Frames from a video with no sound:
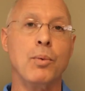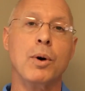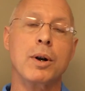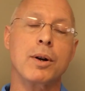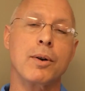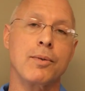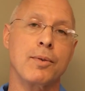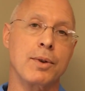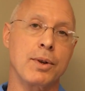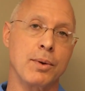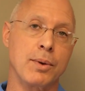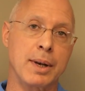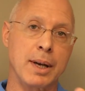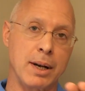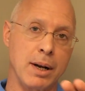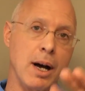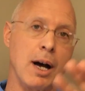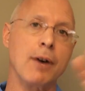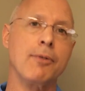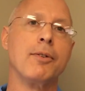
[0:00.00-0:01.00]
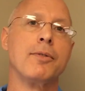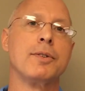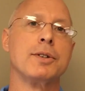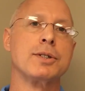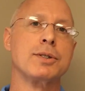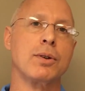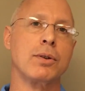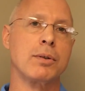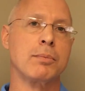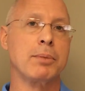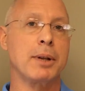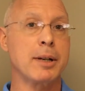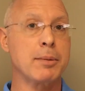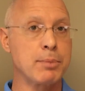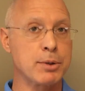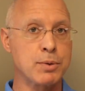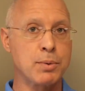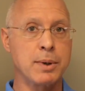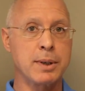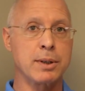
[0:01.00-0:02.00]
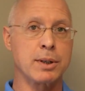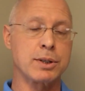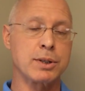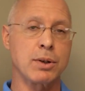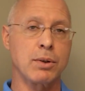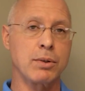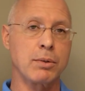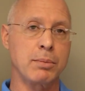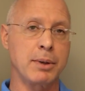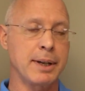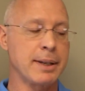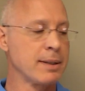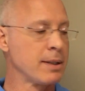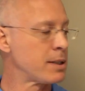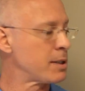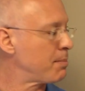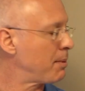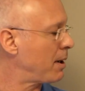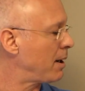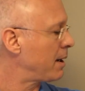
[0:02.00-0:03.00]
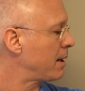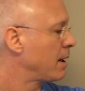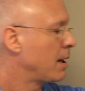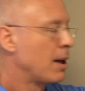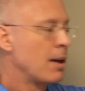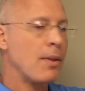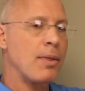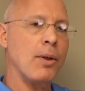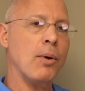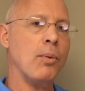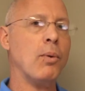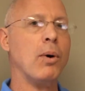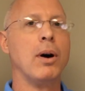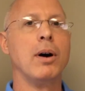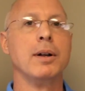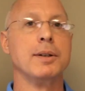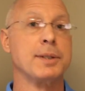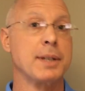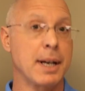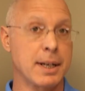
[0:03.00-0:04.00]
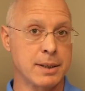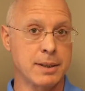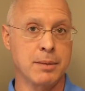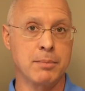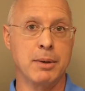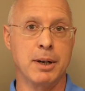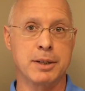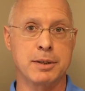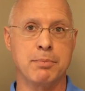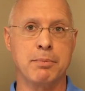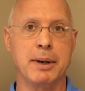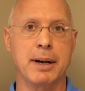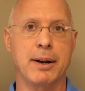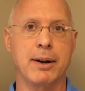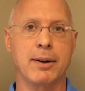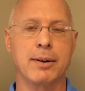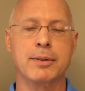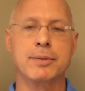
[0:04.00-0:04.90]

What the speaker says: whenever you get off of the shoulder blade, between the shoulder blade and the spine, the wall is actually much better.